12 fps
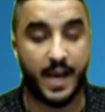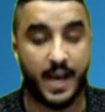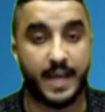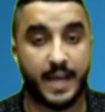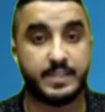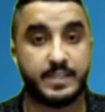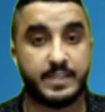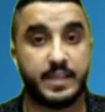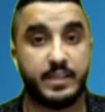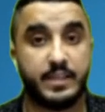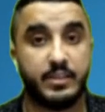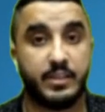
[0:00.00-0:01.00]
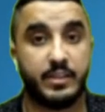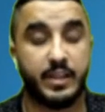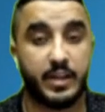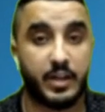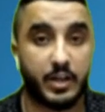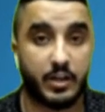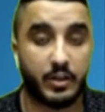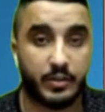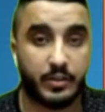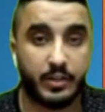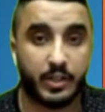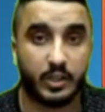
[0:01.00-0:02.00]
I said
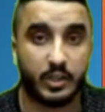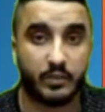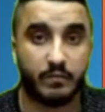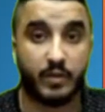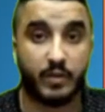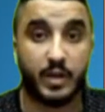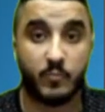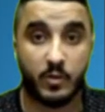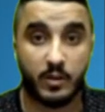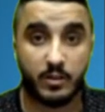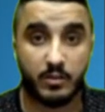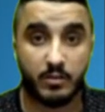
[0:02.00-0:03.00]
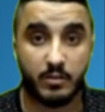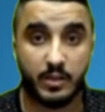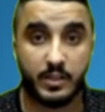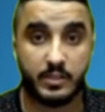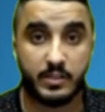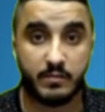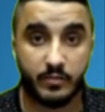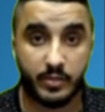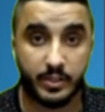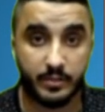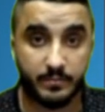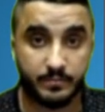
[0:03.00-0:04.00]
their framework is
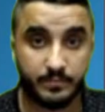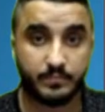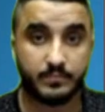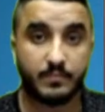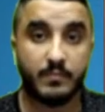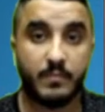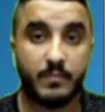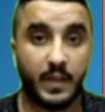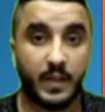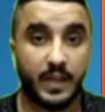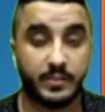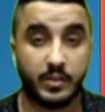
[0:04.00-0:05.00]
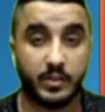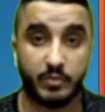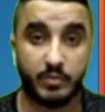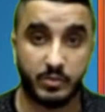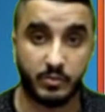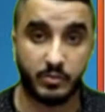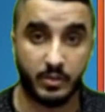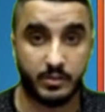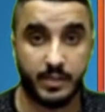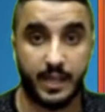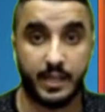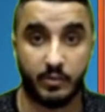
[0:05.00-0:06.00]
free. It's an open source,
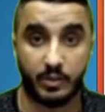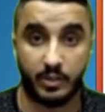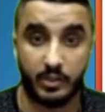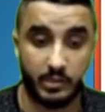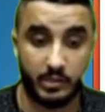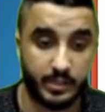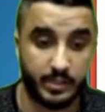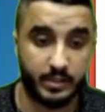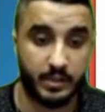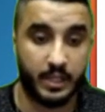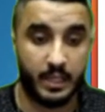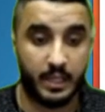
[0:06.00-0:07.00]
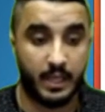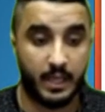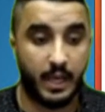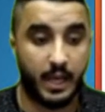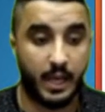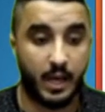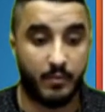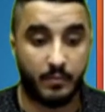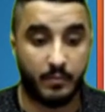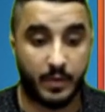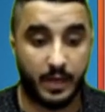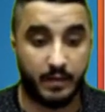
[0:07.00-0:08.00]
anyone can use it. But
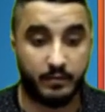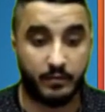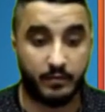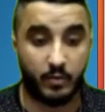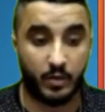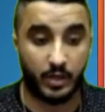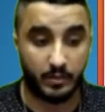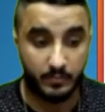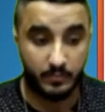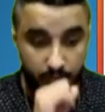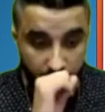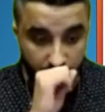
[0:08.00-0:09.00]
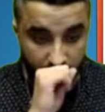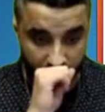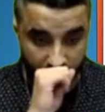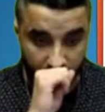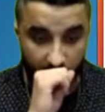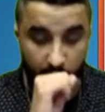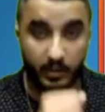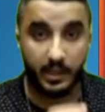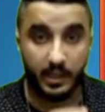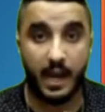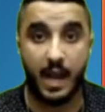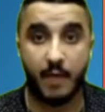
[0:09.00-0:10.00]
for really high,
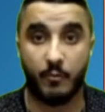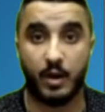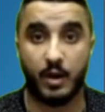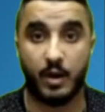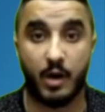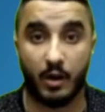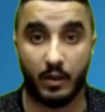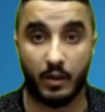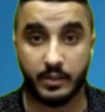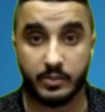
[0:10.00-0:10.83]
well-polished